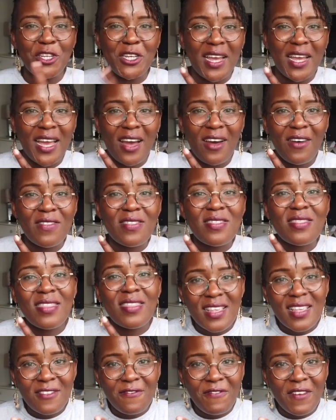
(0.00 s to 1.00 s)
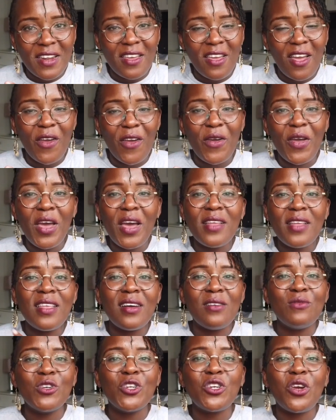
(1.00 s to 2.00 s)
check out this video
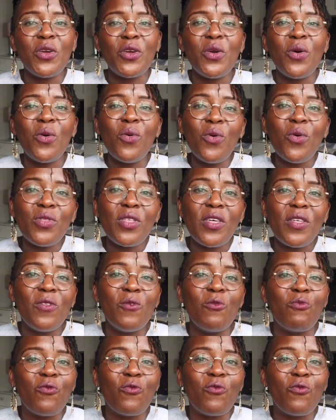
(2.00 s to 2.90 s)
that will show you all the